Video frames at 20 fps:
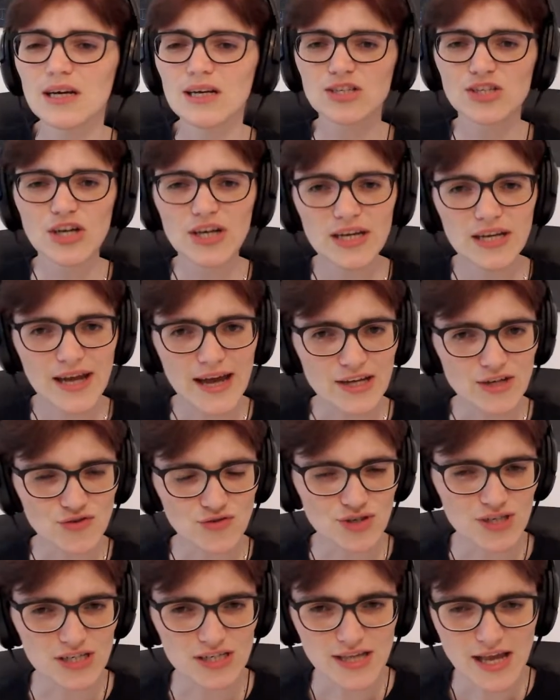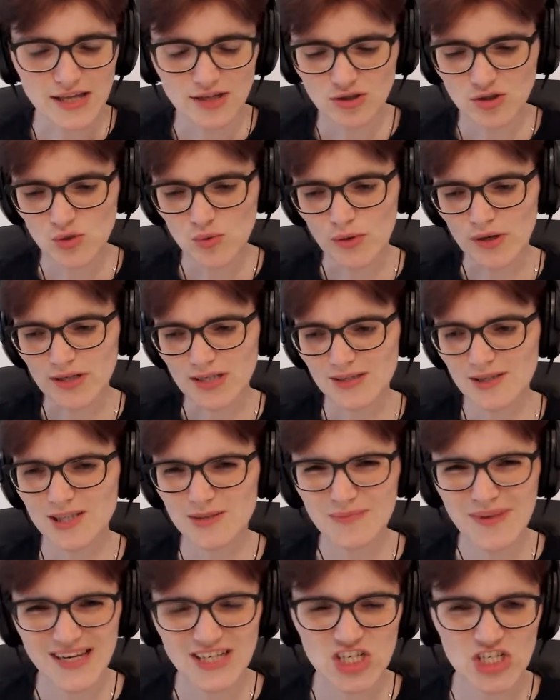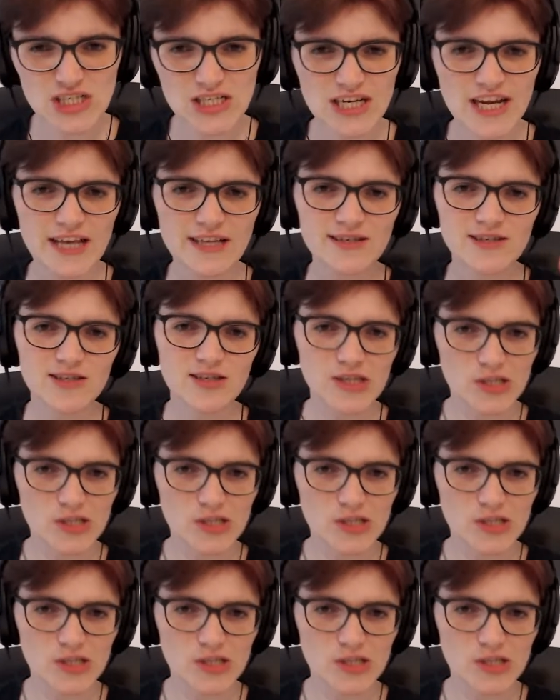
Giant asteroid is heading to us, smashes against